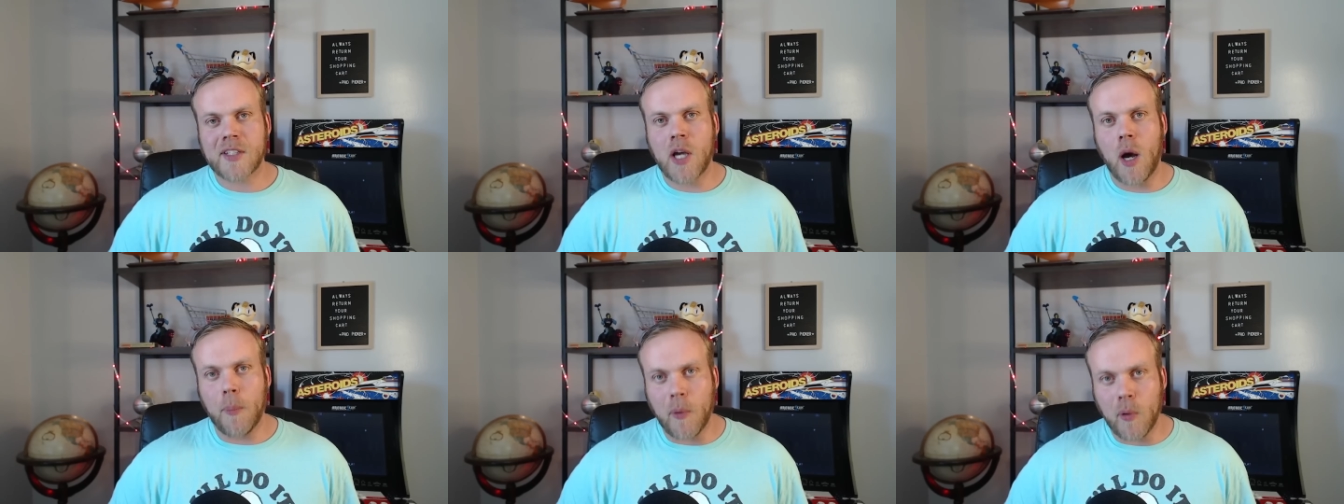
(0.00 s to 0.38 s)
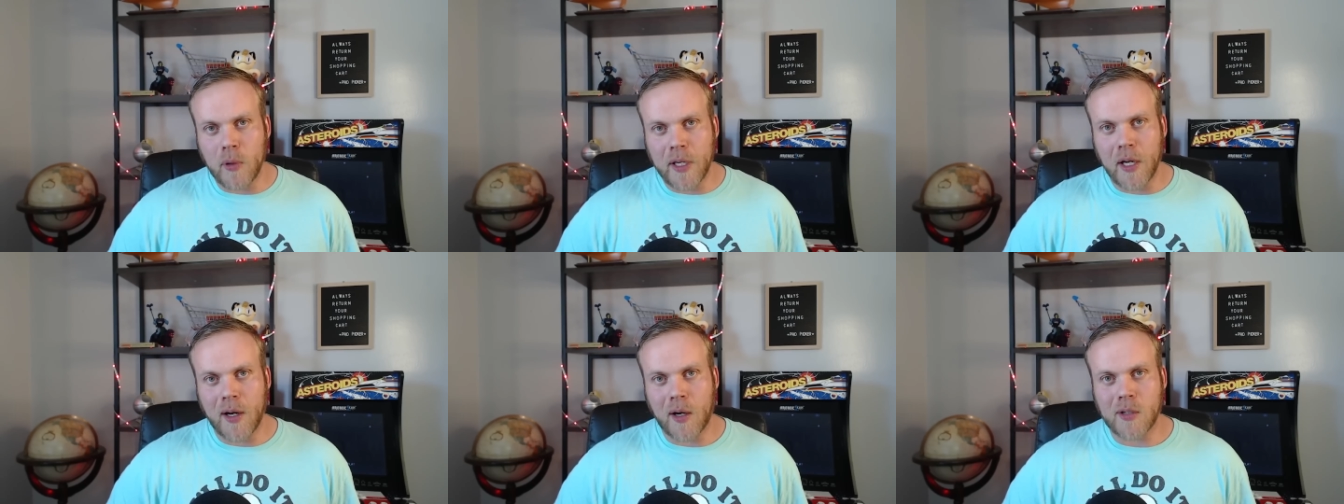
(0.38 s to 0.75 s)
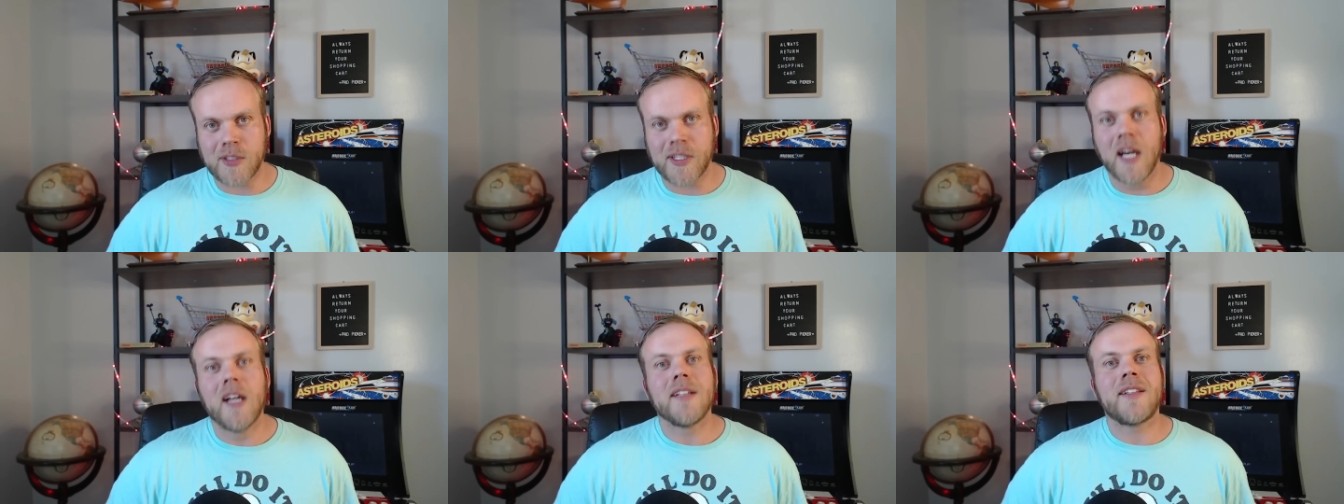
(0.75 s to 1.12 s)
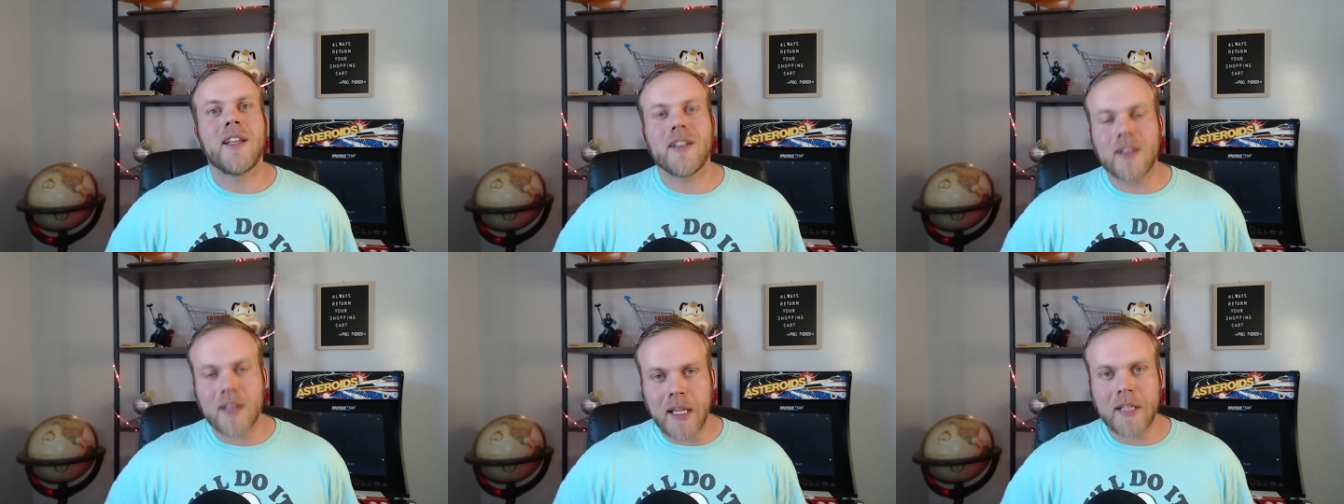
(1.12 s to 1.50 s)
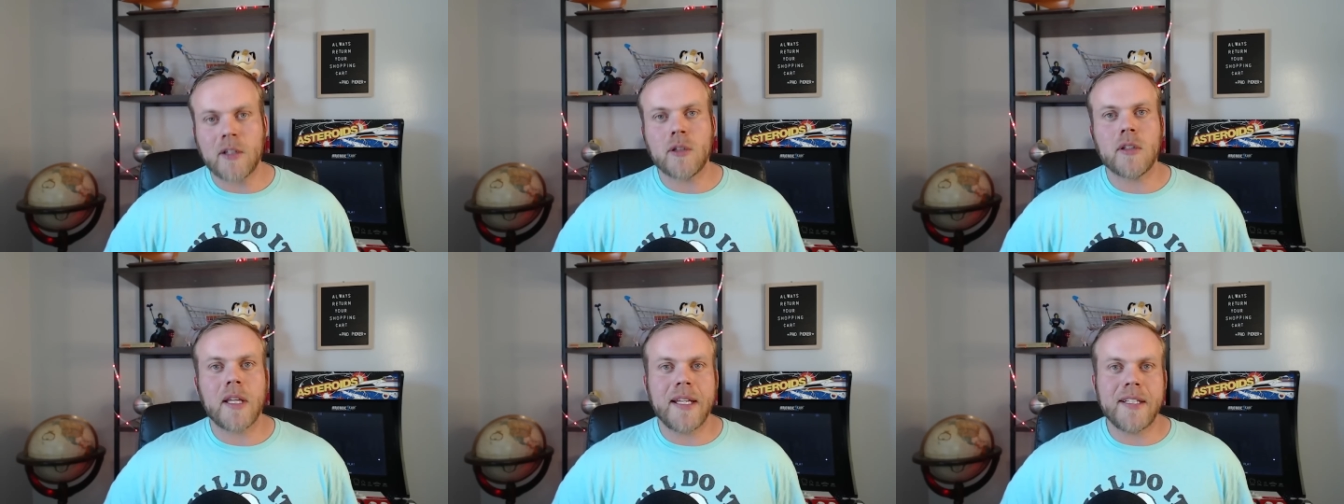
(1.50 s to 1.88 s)
couple years to
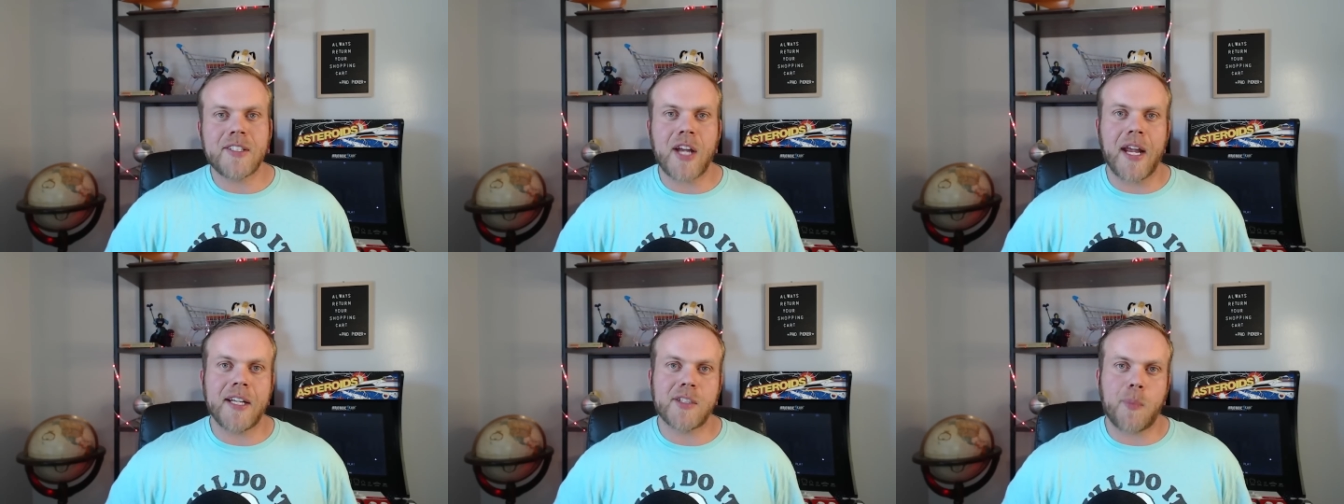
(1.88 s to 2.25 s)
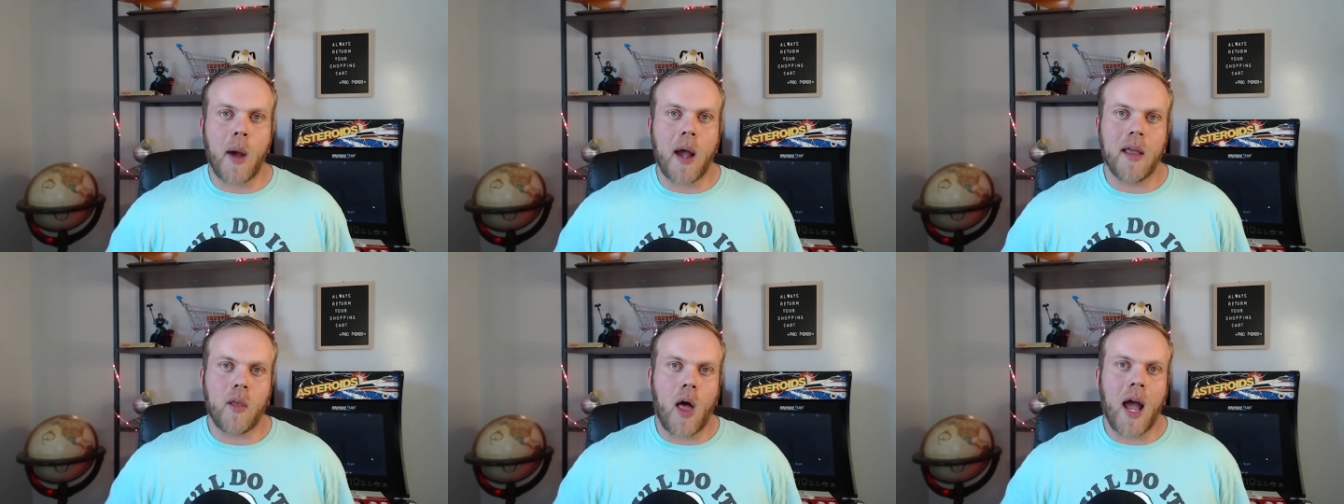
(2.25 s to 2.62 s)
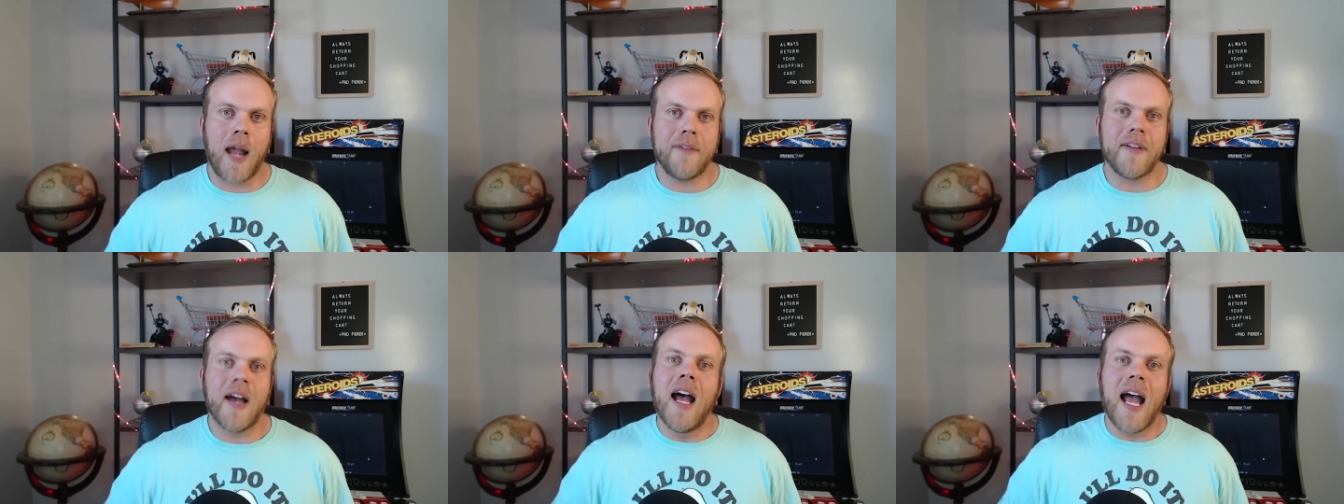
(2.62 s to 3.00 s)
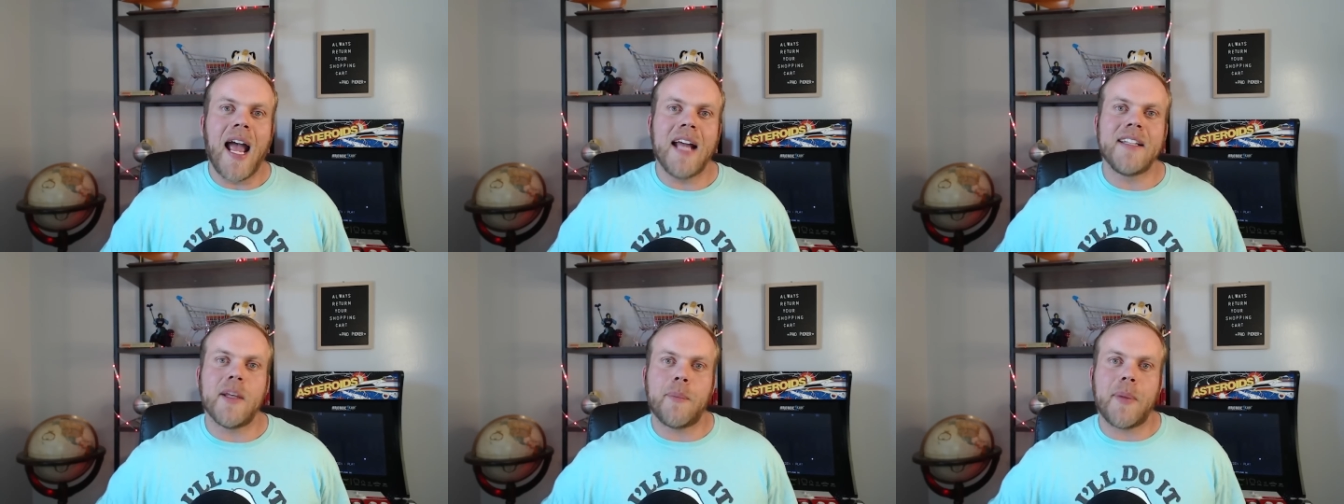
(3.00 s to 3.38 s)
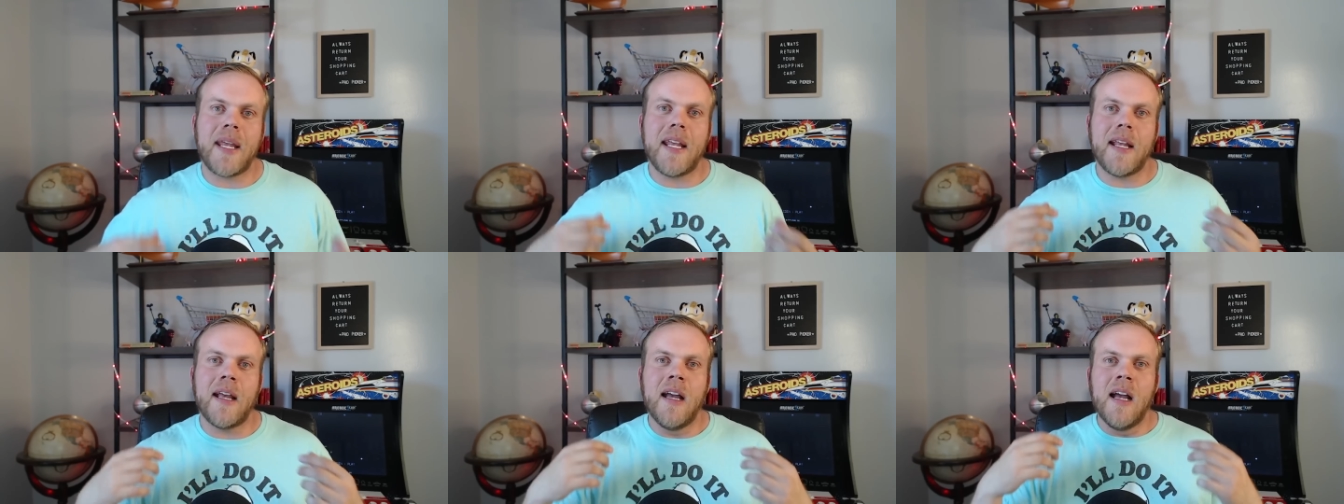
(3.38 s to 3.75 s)
literally change my life, and to
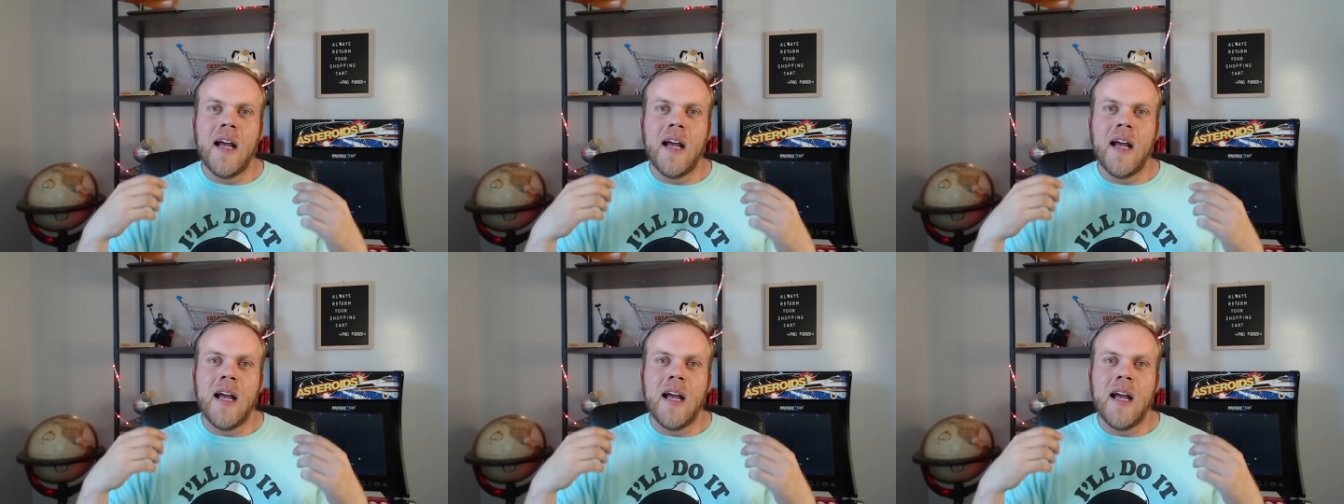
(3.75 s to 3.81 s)
be